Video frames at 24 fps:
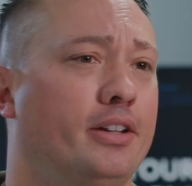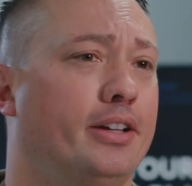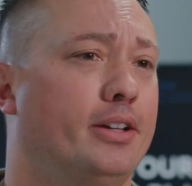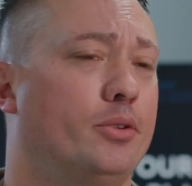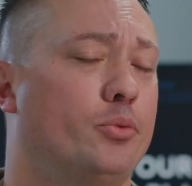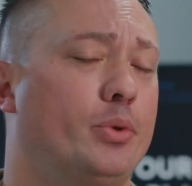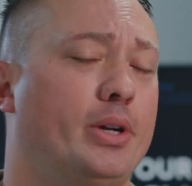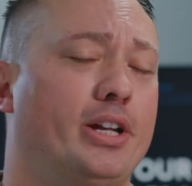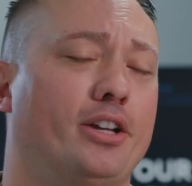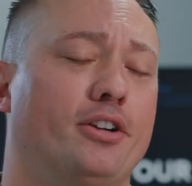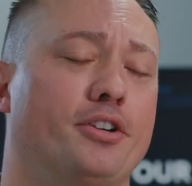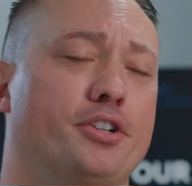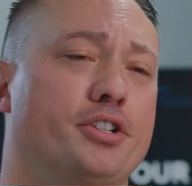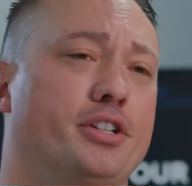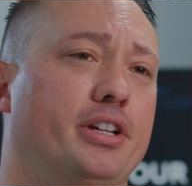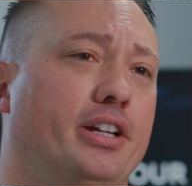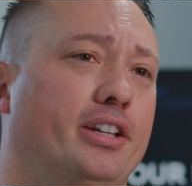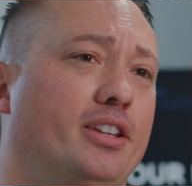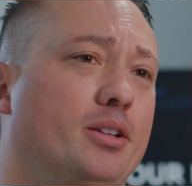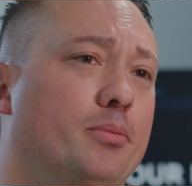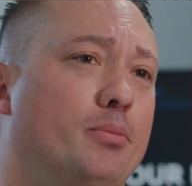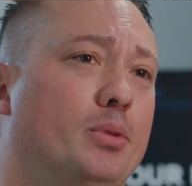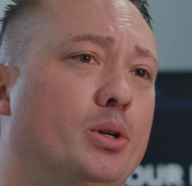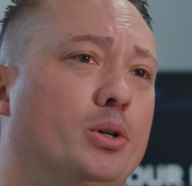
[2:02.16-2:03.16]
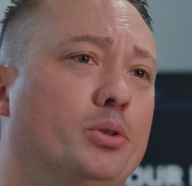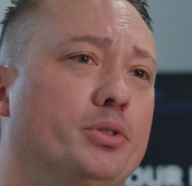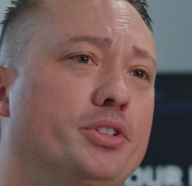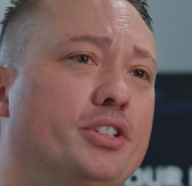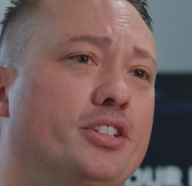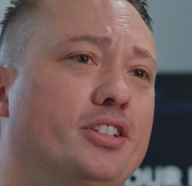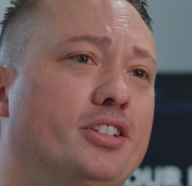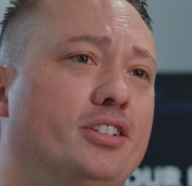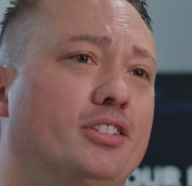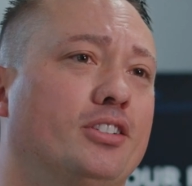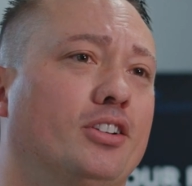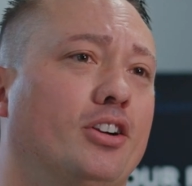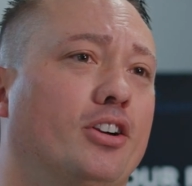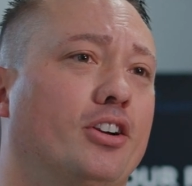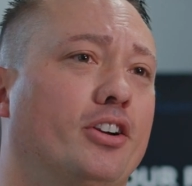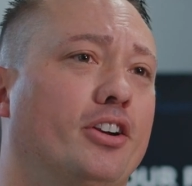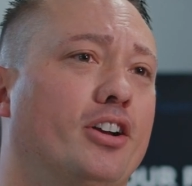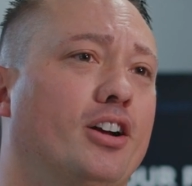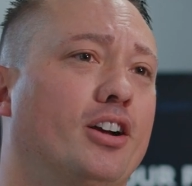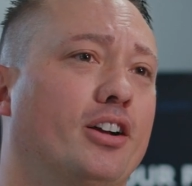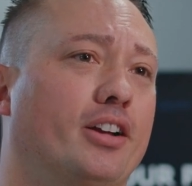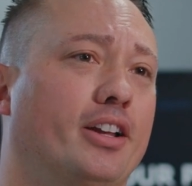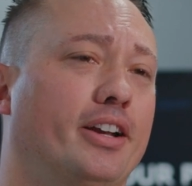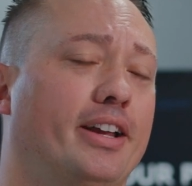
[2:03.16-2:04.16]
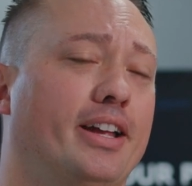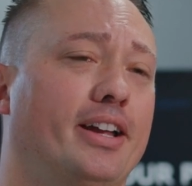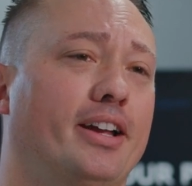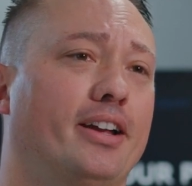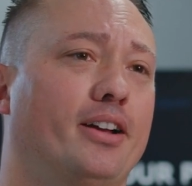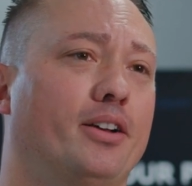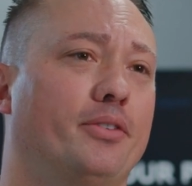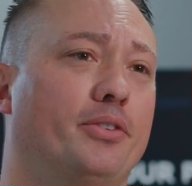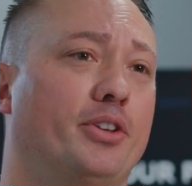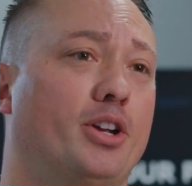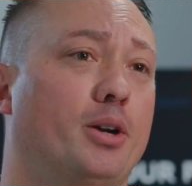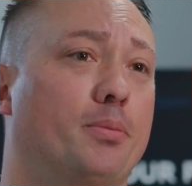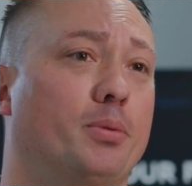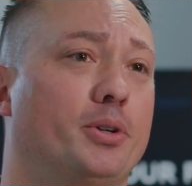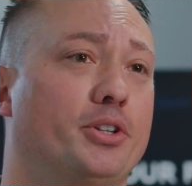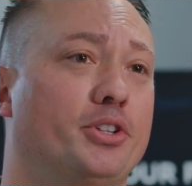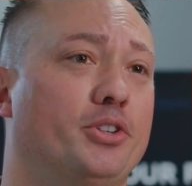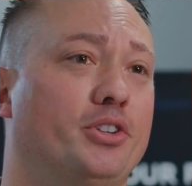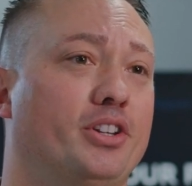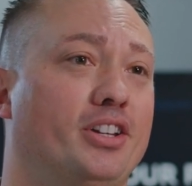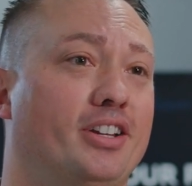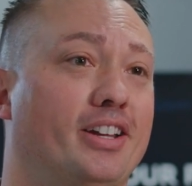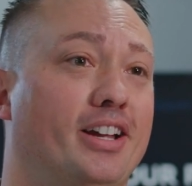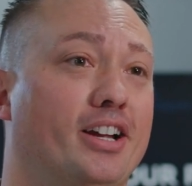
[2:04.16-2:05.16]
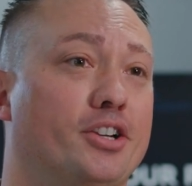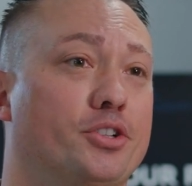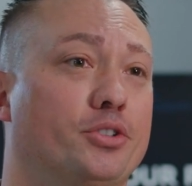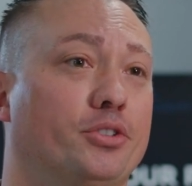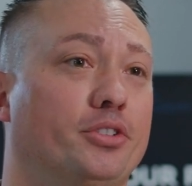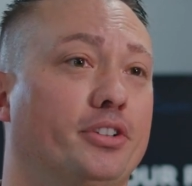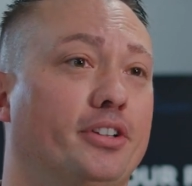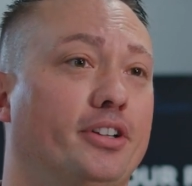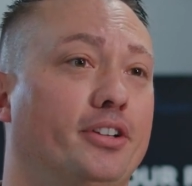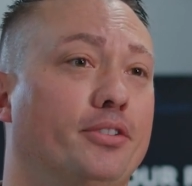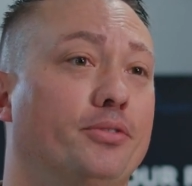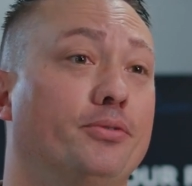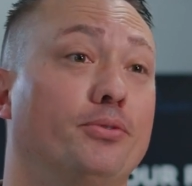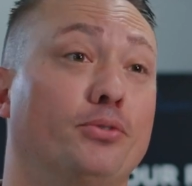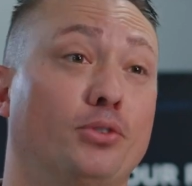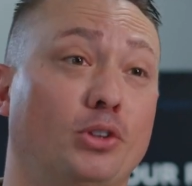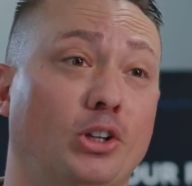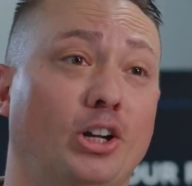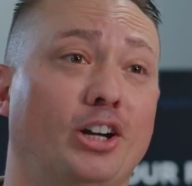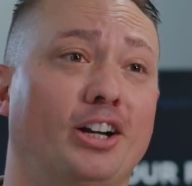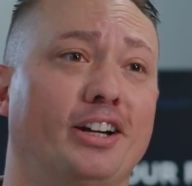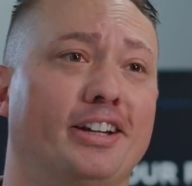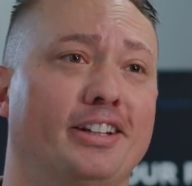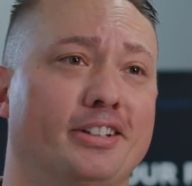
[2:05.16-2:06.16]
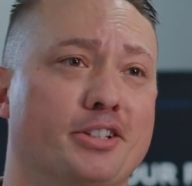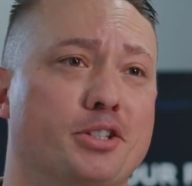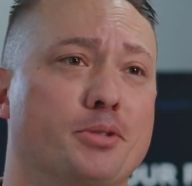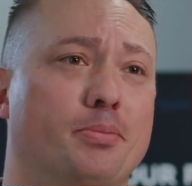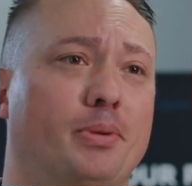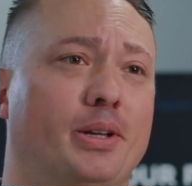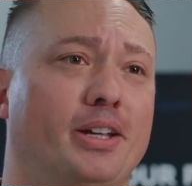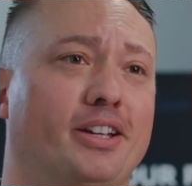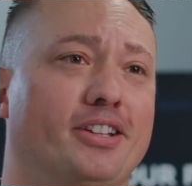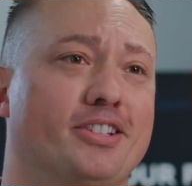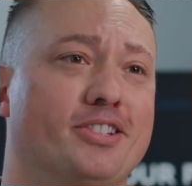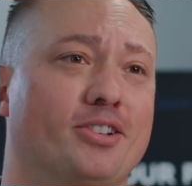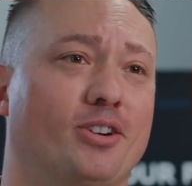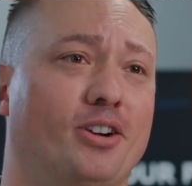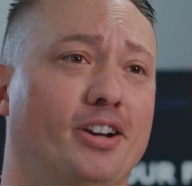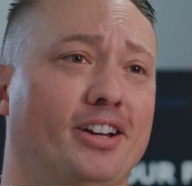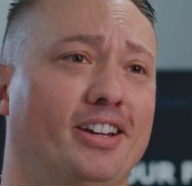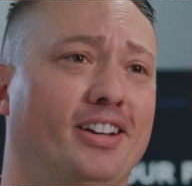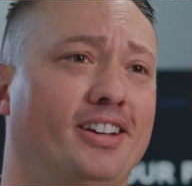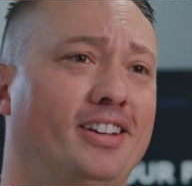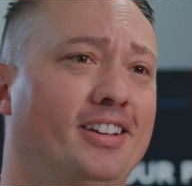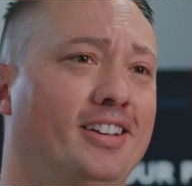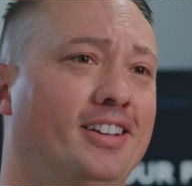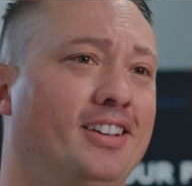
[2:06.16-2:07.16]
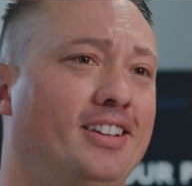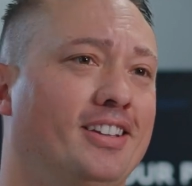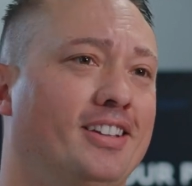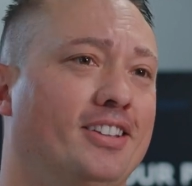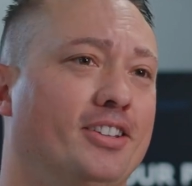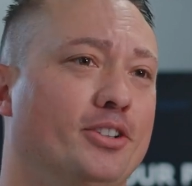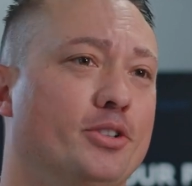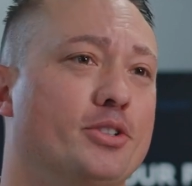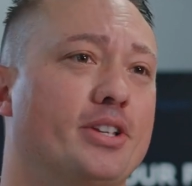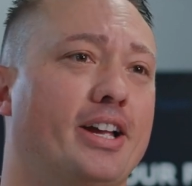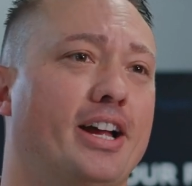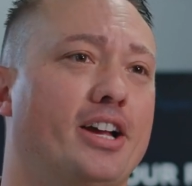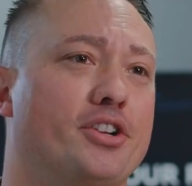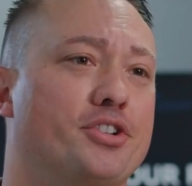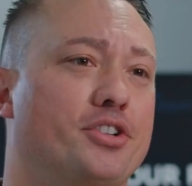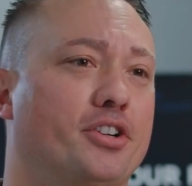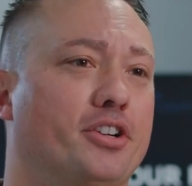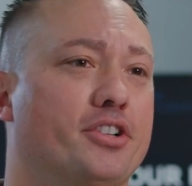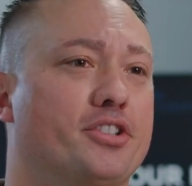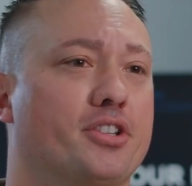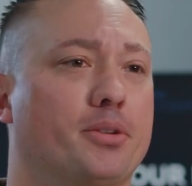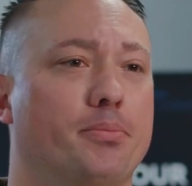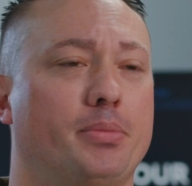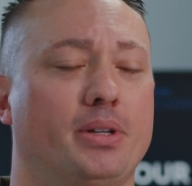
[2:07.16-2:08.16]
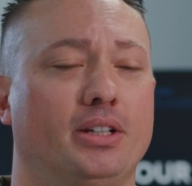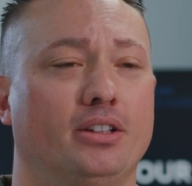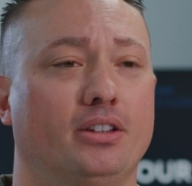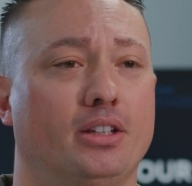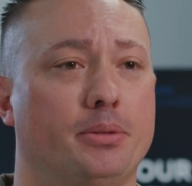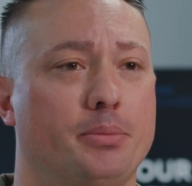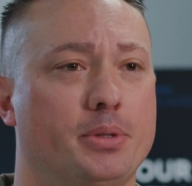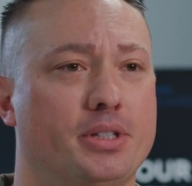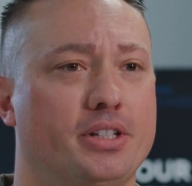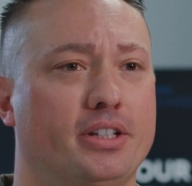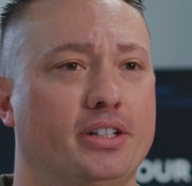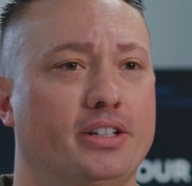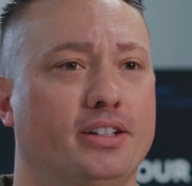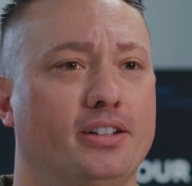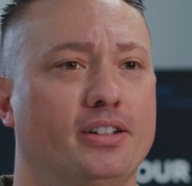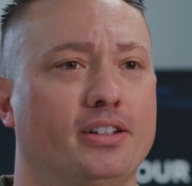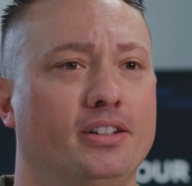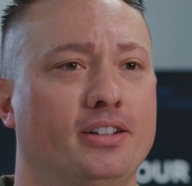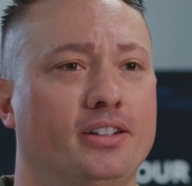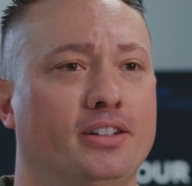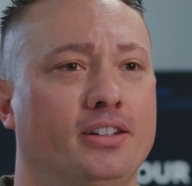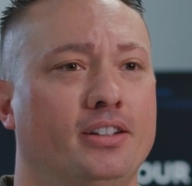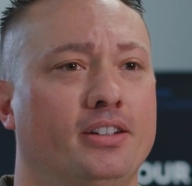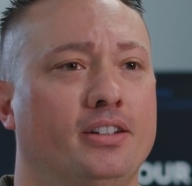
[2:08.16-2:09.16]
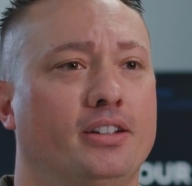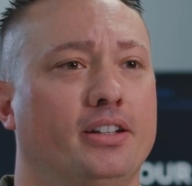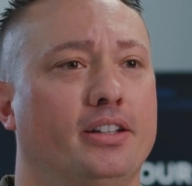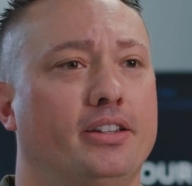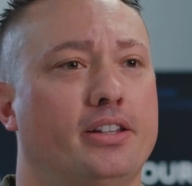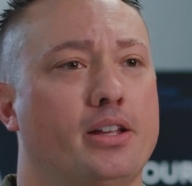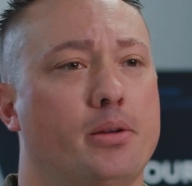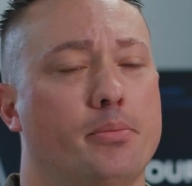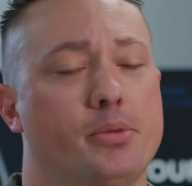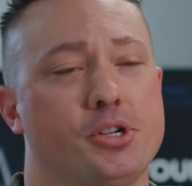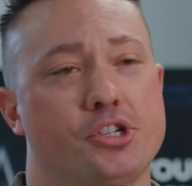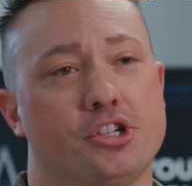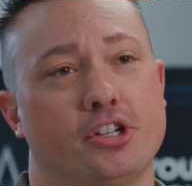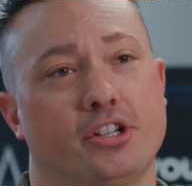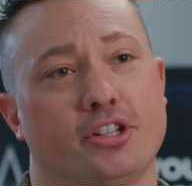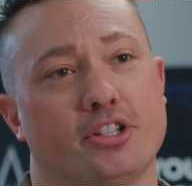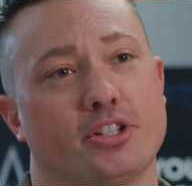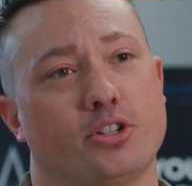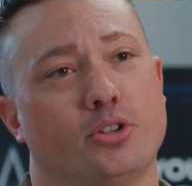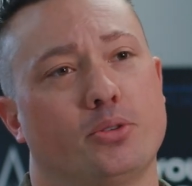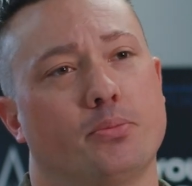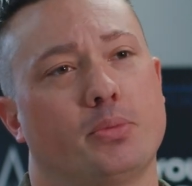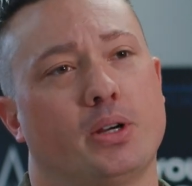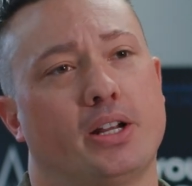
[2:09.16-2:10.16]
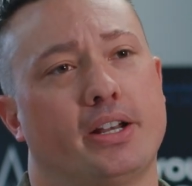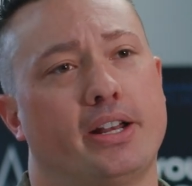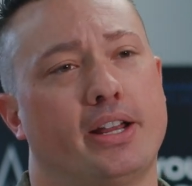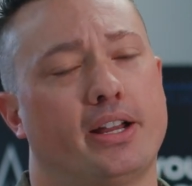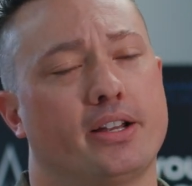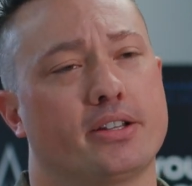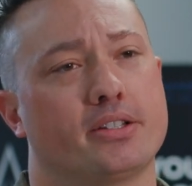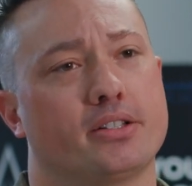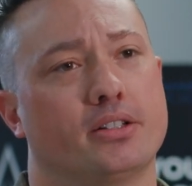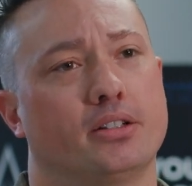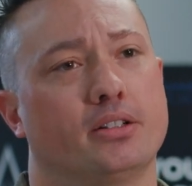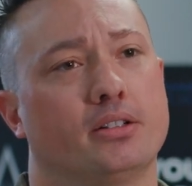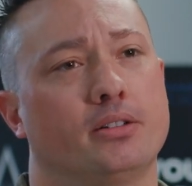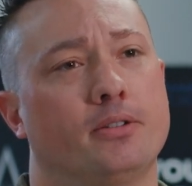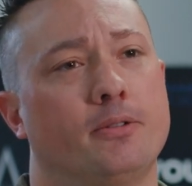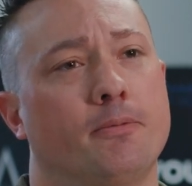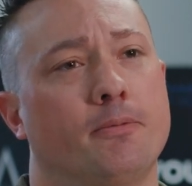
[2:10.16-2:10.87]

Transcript: and we understand that most are not going to have the opportunity to actually fly in space, right? Those astronauts can be limited, and that mission is owned by NASA.